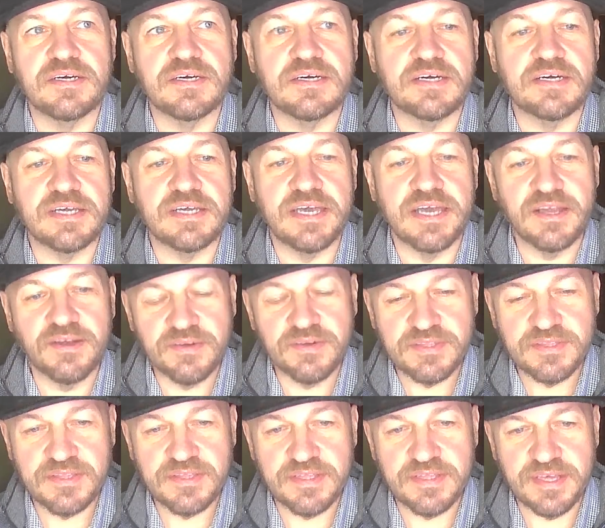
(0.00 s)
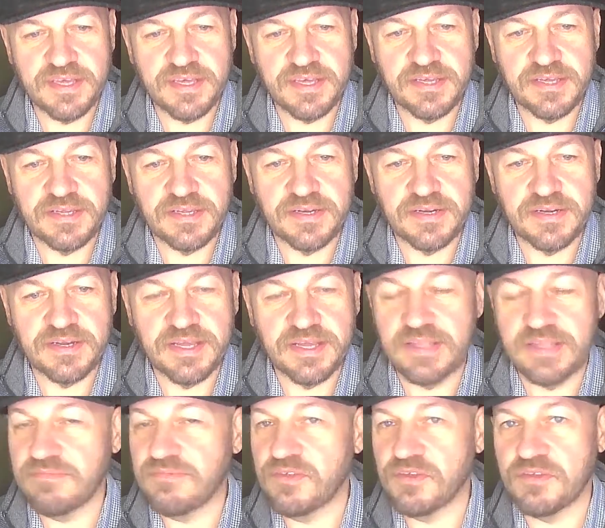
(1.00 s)
carrots, and
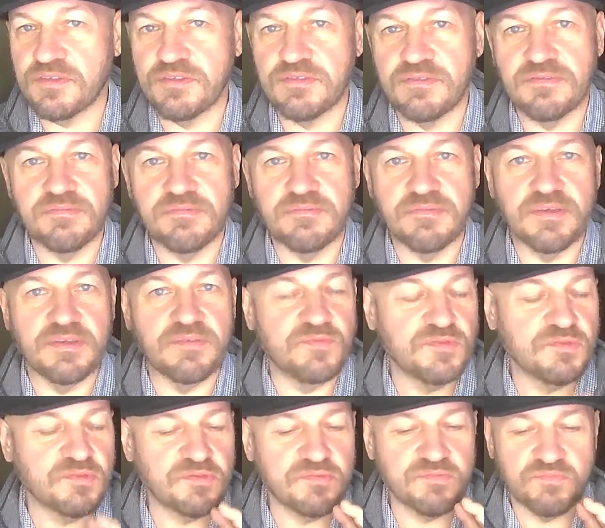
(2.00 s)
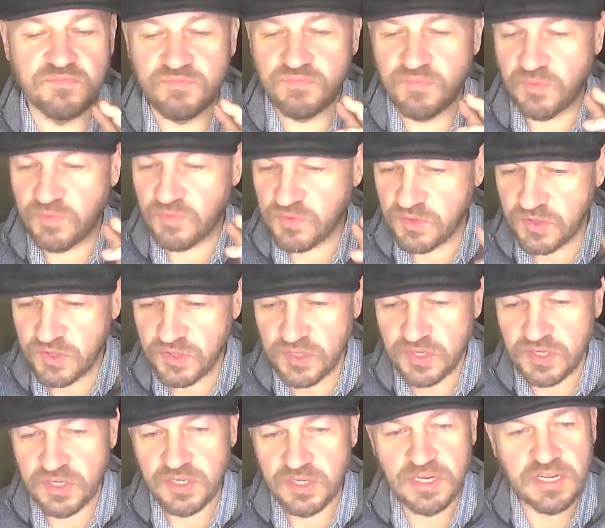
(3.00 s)
it was
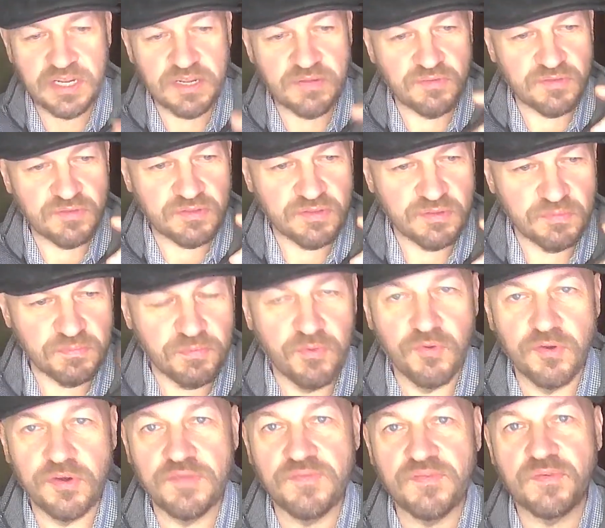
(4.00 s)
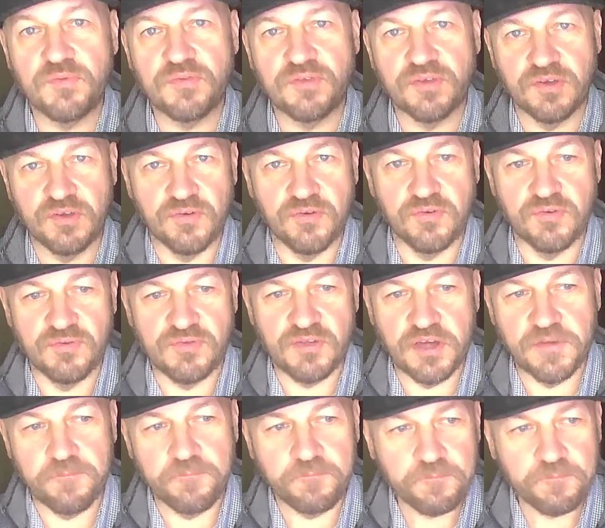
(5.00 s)
good. It was supportive. It was encouraging.